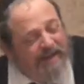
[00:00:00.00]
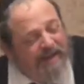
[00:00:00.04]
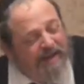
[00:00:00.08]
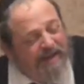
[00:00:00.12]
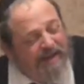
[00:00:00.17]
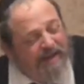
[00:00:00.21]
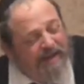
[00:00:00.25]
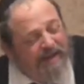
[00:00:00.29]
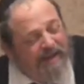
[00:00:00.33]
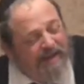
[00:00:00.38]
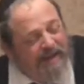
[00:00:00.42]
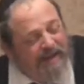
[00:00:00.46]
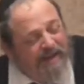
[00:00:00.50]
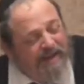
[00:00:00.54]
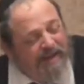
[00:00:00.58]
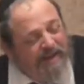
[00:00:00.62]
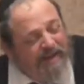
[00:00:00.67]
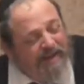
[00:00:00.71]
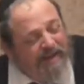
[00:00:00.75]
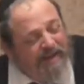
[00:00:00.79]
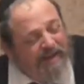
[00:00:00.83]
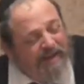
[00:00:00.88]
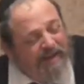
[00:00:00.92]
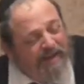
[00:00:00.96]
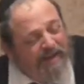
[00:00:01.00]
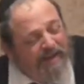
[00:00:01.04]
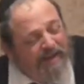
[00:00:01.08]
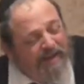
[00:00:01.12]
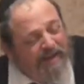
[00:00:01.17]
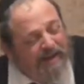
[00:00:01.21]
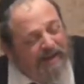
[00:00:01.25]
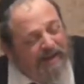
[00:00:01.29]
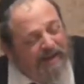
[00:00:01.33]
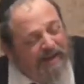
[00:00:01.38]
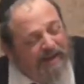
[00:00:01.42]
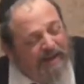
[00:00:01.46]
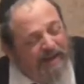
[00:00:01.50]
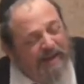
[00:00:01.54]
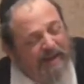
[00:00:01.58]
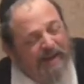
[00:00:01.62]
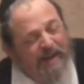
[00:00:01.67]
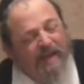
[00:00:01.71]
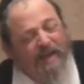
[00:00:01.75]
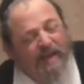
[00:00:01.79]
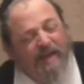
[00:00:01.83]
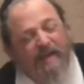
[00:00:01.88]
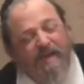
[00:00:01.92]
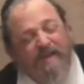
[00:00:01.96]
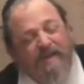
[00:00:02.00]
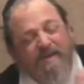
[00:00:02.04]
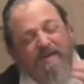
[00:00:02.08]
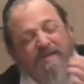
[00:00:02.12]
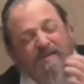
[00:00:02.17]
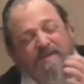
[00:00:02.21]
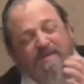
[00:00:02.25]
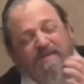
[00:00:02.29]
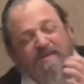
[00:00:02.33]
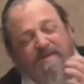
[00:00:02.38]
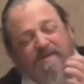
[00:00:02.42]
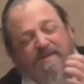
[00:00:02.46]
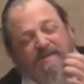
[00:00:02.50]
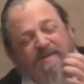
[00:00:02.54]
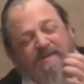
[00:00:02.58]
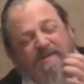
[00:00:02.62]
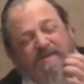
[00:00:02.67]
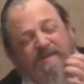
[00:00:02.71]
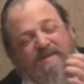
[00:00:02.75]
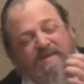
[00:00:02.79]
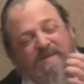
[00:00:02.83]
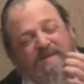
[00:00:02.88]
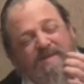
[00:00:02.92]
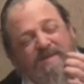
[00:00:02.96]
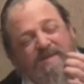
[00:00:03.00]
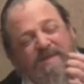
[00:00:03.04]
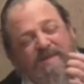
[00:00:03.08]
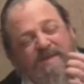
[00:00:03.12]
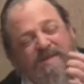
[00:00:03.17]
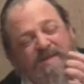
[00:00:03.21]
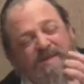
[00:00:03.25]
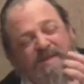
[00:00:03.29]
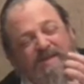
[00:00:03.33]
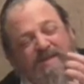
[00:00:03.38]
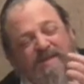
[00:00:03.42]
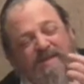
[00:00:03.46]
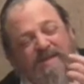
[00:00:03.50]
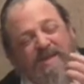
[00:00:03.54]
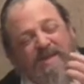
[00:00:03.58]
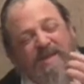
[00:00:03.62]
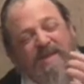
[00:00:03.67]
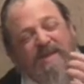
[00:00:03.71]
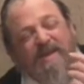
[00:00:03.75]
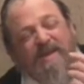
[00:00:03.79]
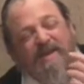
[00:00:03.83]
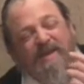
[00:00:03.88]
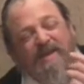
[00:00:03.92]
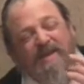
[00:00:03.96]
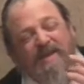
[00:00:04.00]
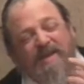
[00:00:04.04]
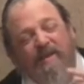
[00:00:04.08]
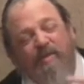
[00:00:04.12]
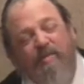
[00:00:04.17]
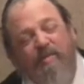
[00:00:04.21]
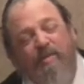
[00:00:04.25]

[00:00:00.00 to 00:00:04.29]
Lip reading: Or make. The kofetz with a male and female part of it.